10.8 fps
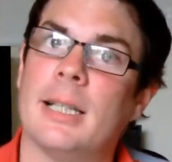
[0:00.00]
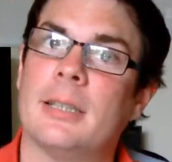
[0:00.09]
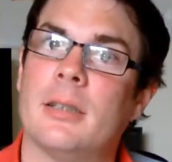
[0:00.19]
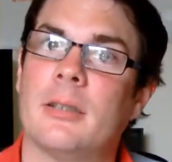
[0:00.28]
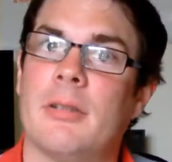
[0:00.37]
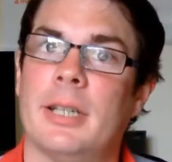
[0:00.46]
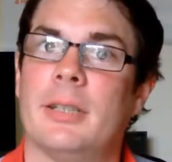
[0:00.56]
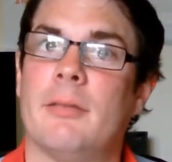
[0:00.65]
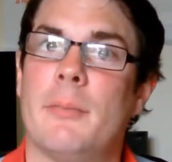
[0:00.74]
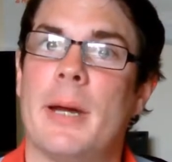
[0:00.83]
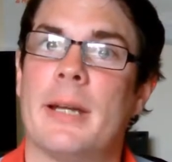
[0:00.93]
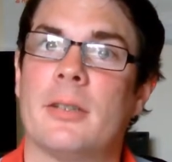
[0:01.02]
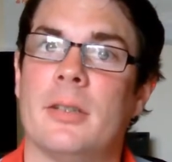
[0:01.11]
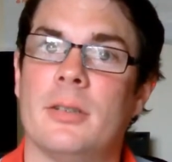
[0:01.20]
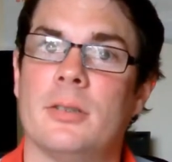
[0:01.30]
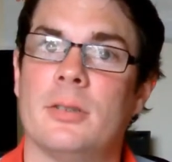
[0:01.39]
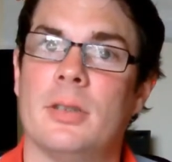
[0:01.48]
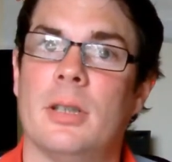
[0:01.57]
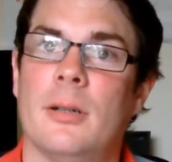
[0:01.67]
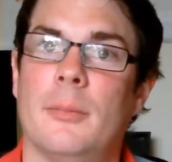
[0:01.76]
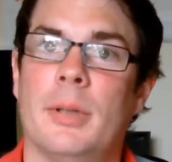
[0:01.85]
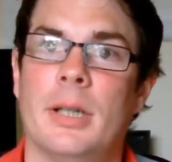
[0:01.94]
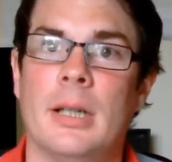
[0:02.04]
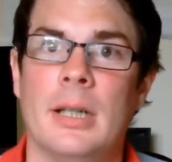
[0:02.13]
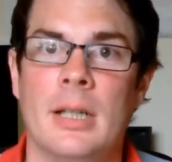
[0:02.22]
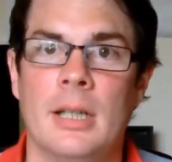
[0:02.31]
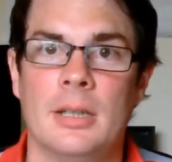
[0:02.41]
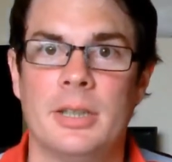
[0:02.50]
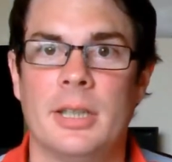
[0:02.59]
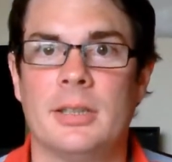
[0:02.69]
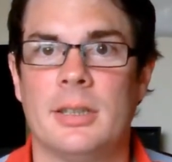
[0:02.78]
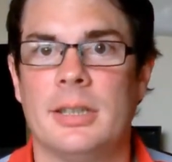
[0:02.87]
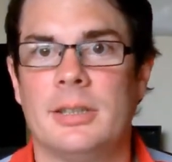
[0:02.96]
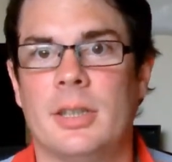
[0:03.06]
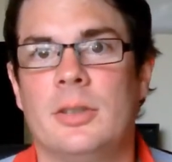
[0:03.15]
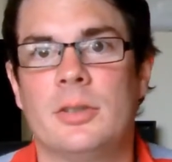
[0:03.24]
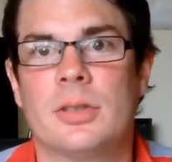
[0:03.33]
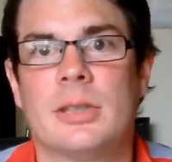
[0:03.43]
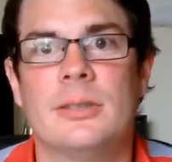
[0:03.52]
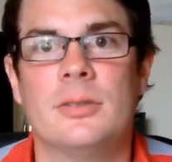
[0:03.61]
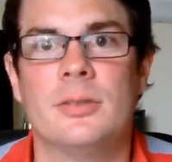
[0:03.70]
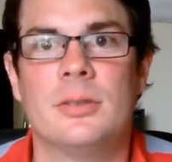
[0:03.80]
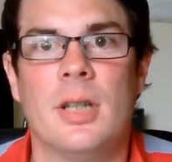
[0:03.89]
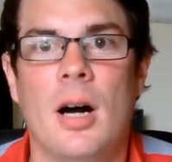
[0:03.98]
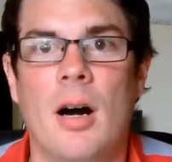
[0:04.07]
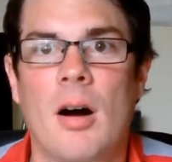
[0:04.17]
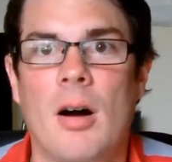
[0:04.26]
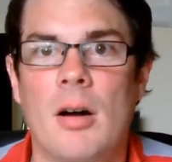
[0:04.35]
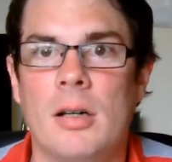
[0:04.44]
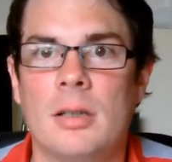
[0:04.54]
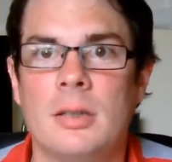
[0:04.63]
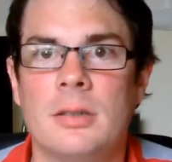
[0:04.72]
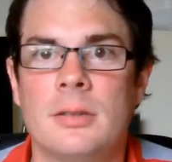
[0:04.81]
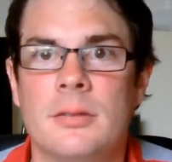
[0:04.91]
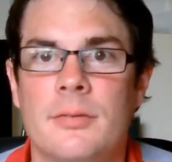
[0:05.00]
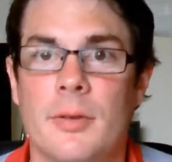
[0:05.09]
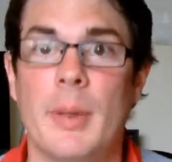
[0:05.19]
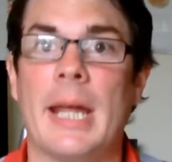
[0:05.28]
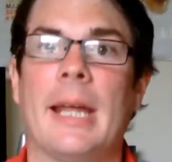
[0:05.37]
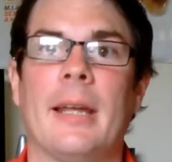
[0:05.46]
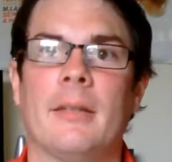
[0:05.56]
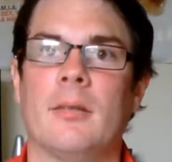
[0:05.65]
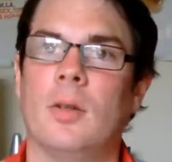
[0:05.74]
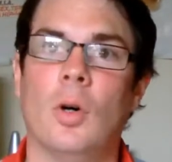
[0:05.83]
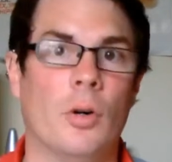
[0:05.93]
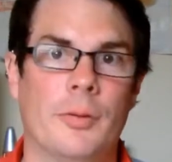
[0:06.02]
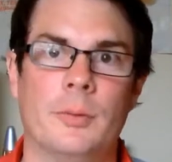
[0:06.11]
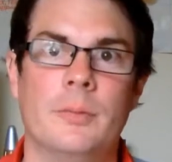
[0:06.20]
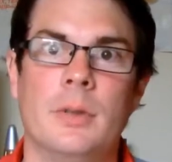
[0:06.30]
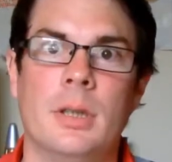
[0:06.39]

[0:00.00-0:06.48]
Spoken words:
has a greater impact on it or not, but certainly social skills are, for me, awful.